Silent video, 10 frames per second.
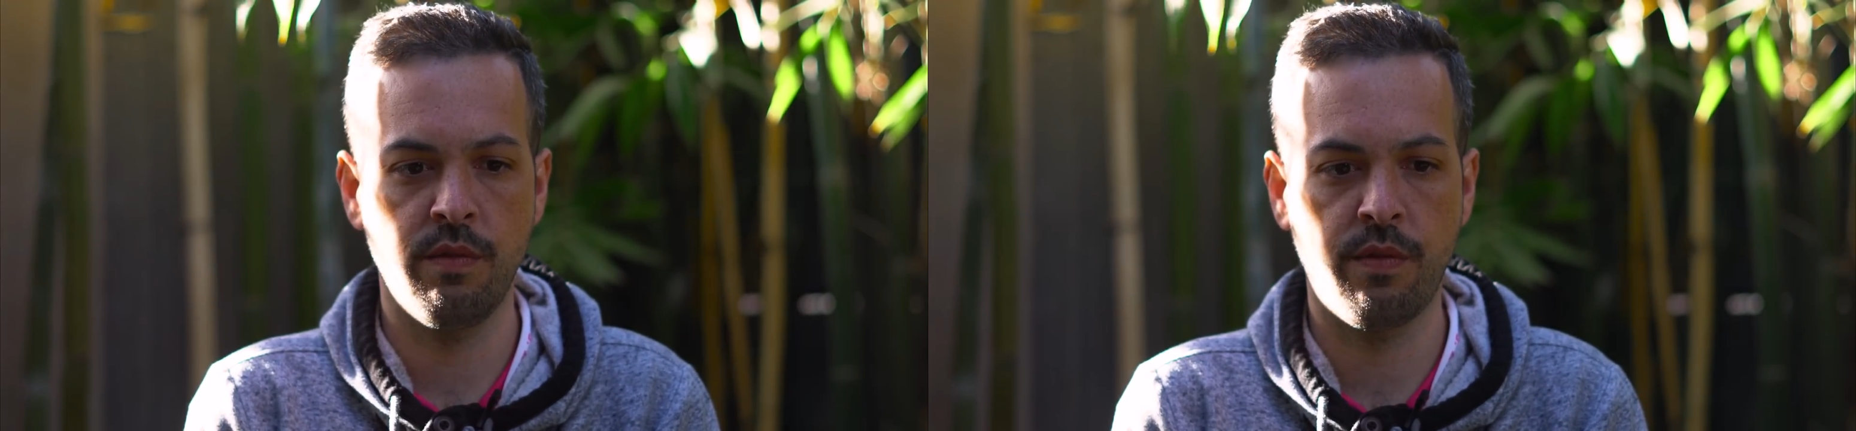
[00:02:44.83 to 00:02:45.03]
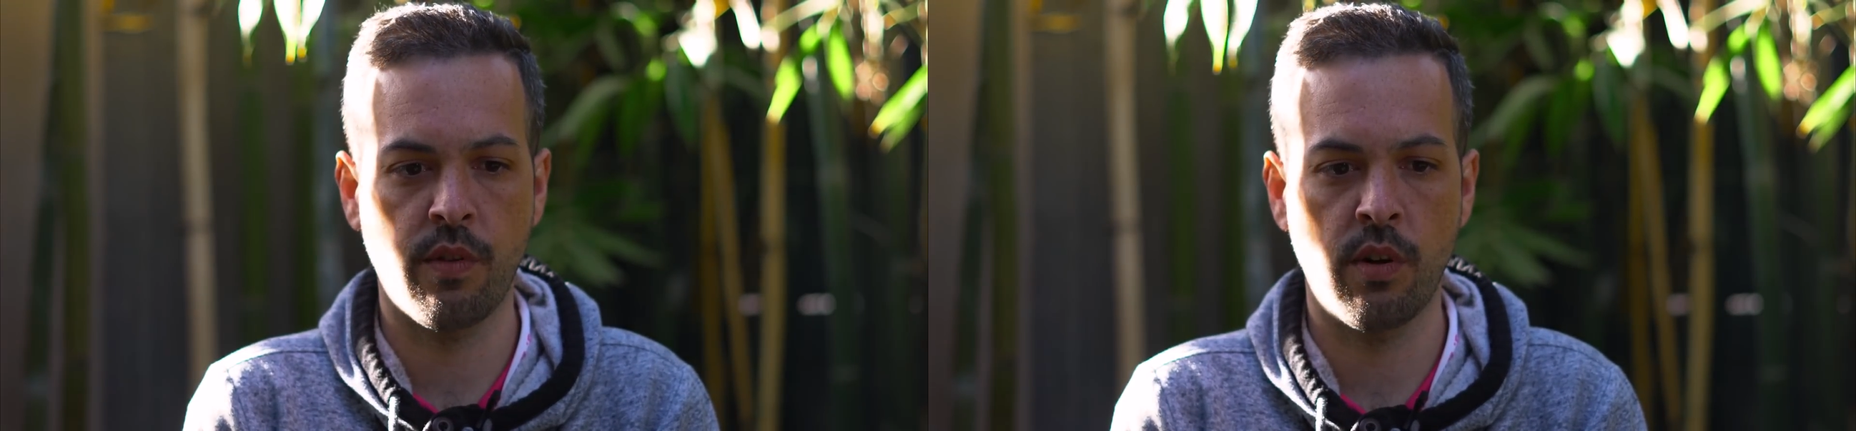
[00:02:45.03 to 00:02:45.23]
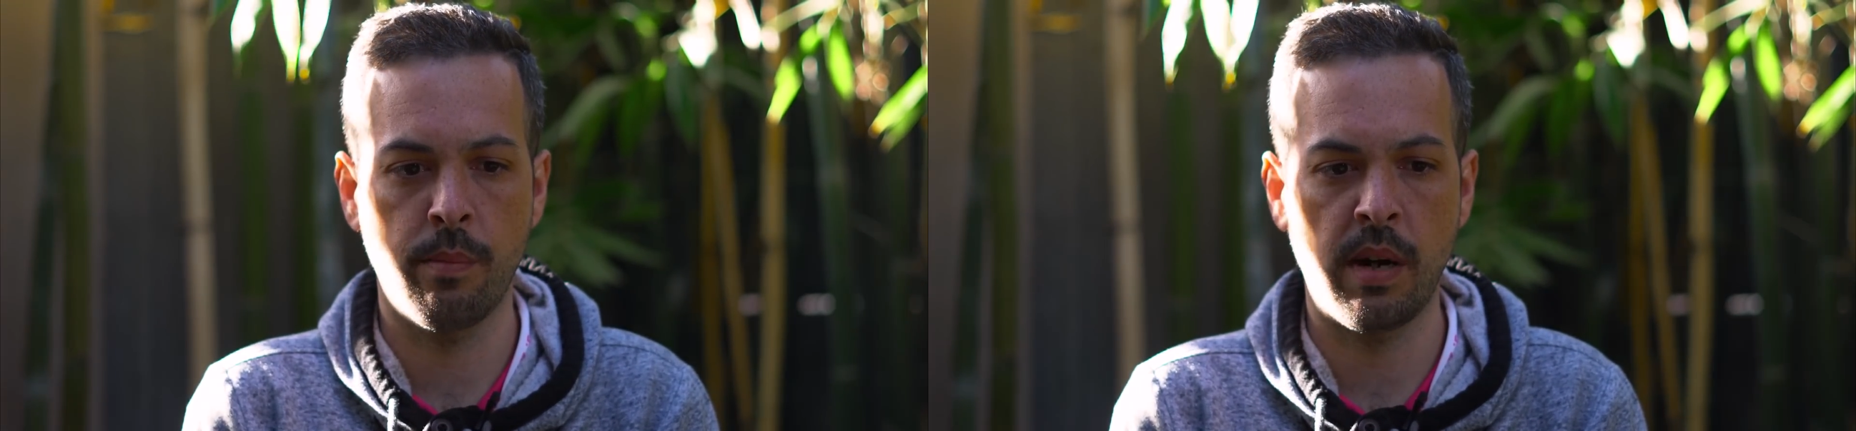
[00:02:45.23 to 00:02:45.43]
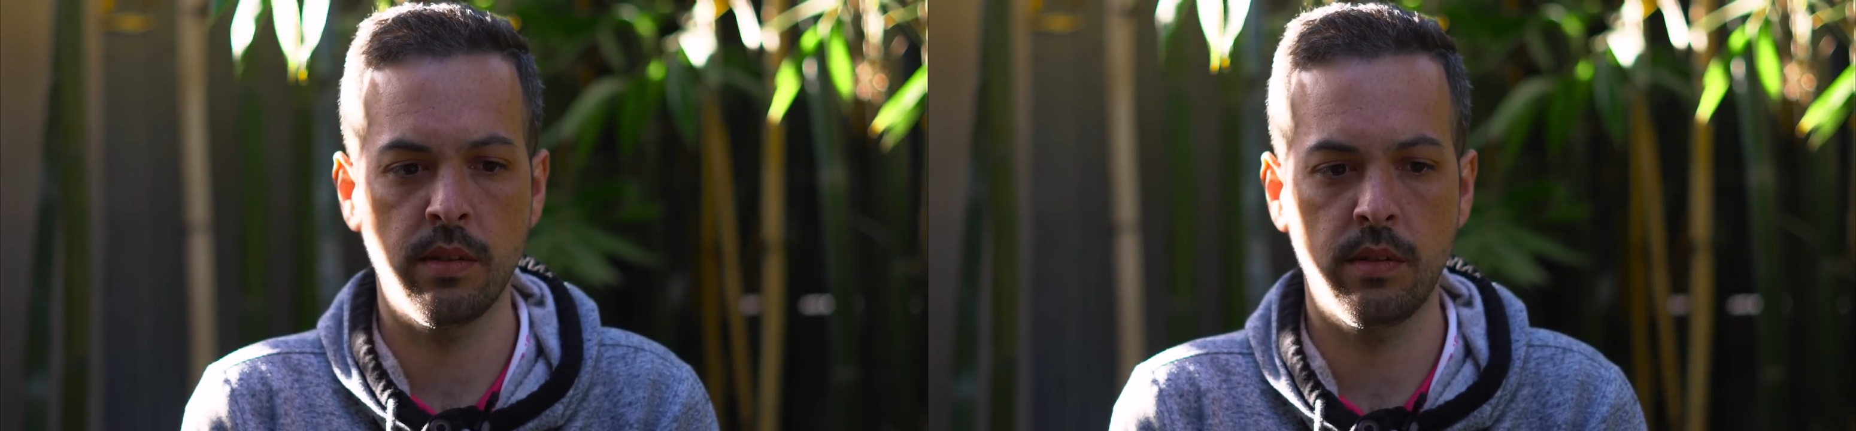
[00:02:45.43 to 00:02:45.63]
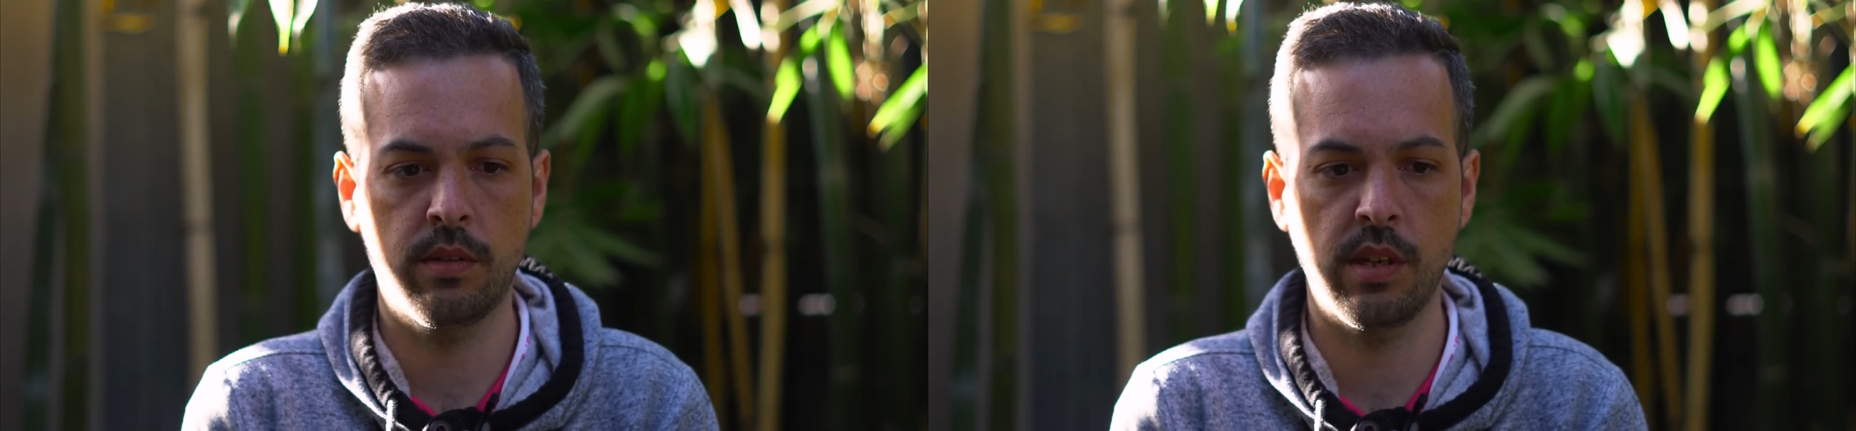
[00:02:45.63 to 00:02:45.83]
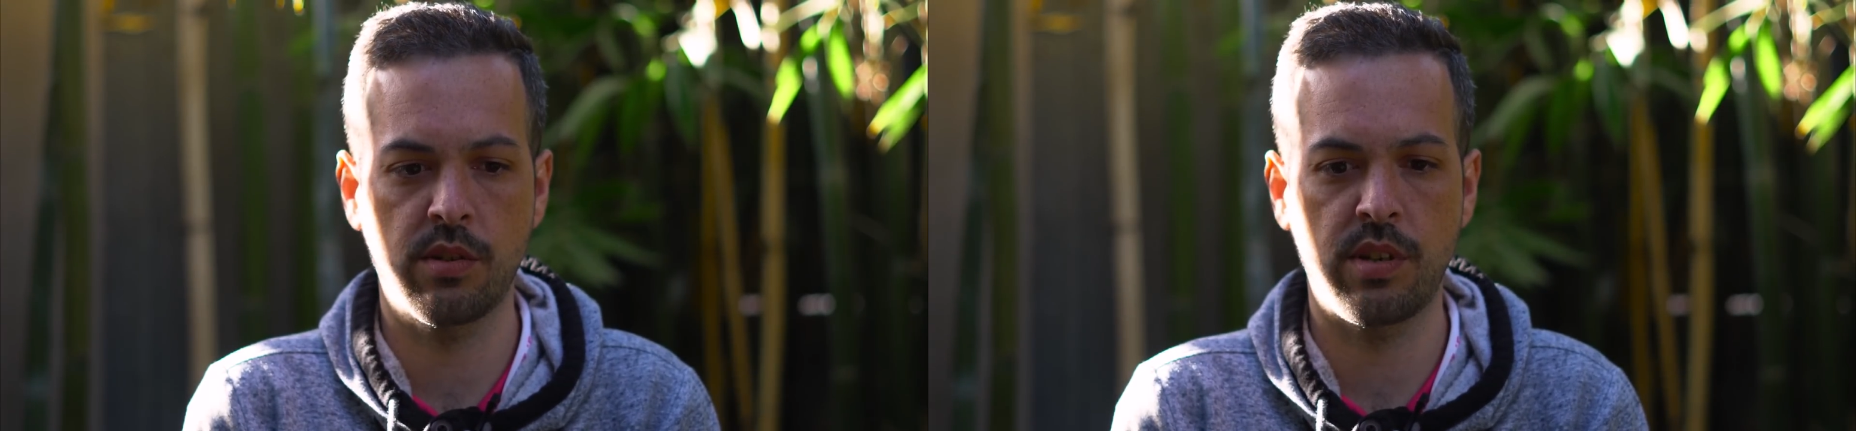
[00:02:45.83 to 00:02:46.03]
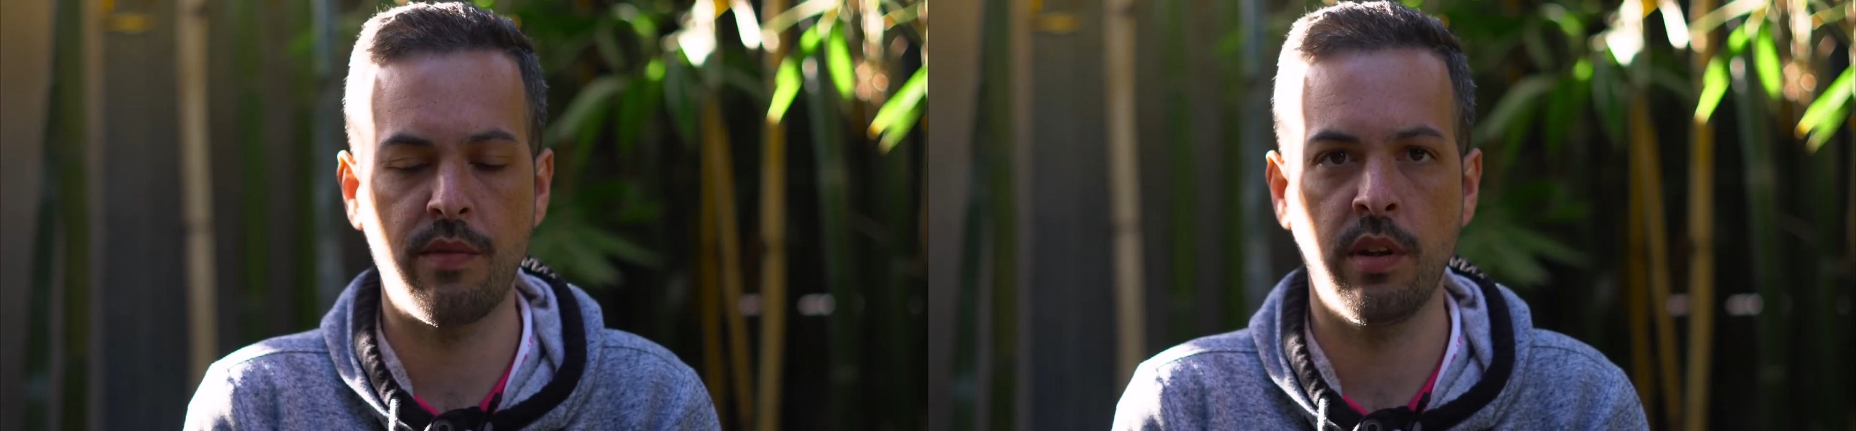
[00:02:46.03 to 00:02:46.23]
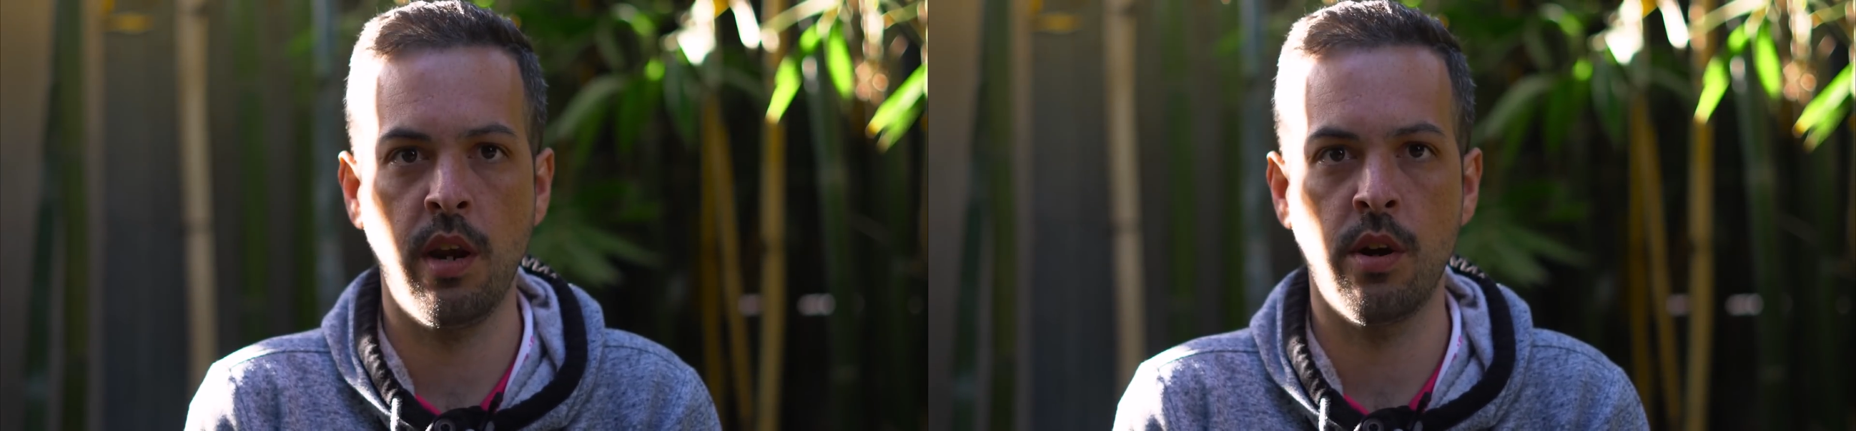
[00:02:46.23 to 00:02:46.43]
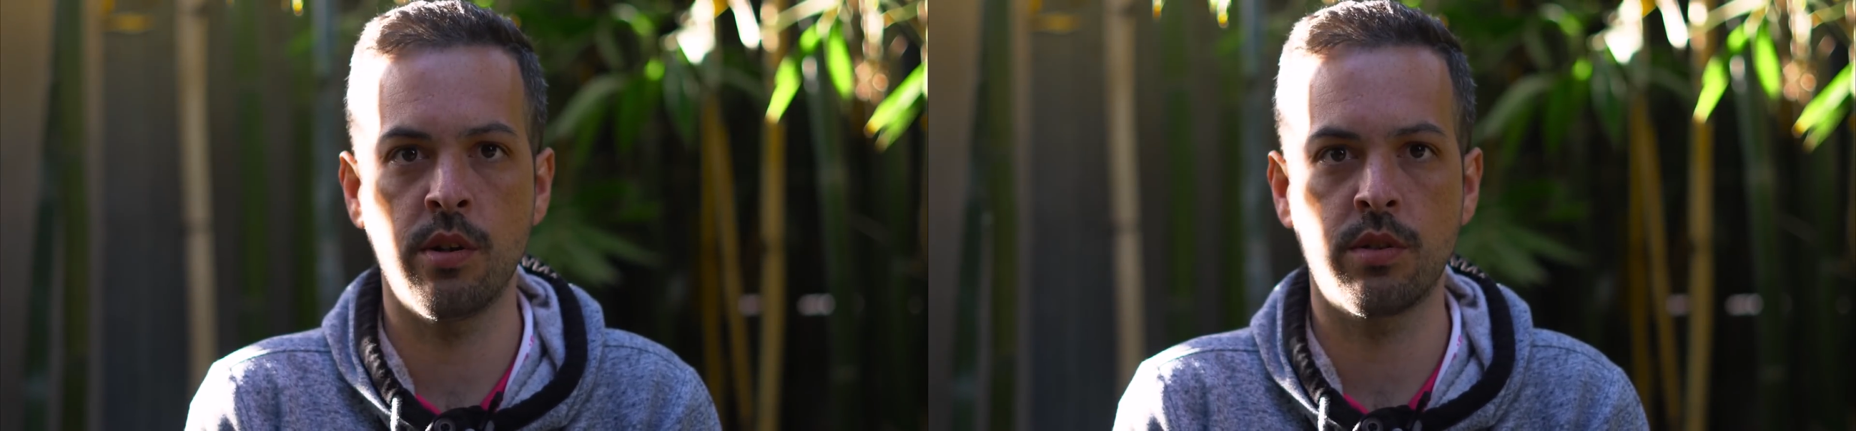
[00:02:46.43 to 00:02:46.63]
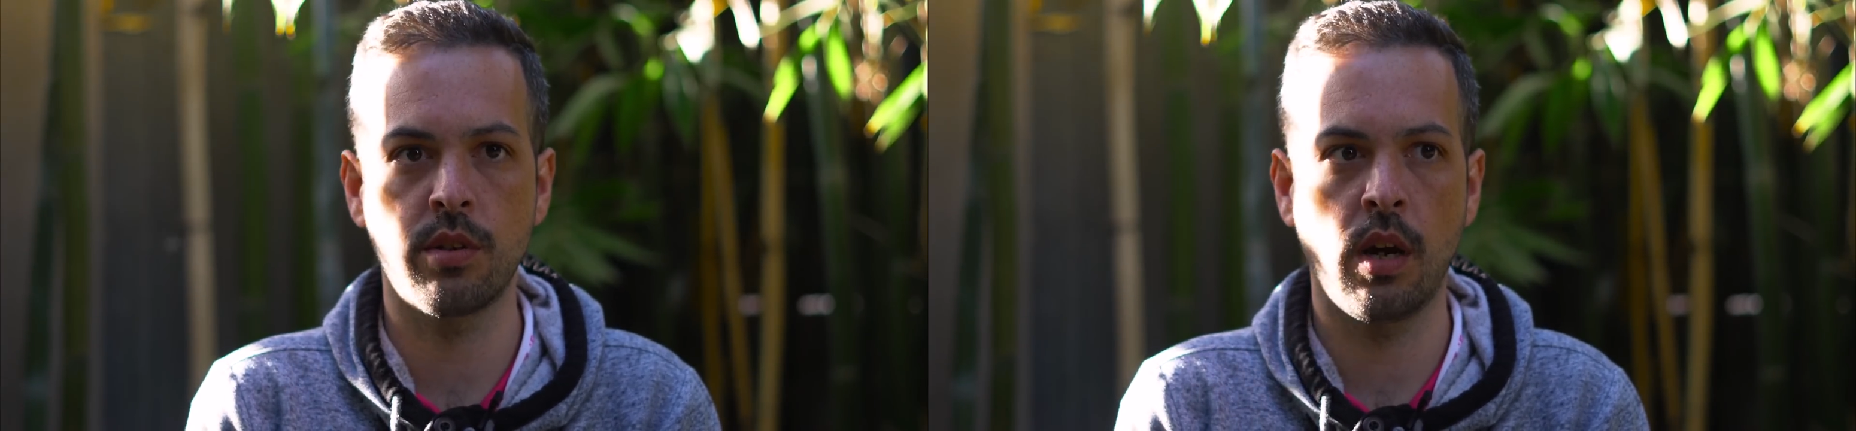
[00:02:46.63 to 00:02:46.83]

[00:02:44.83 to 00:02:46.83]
for about 6 or 7 years.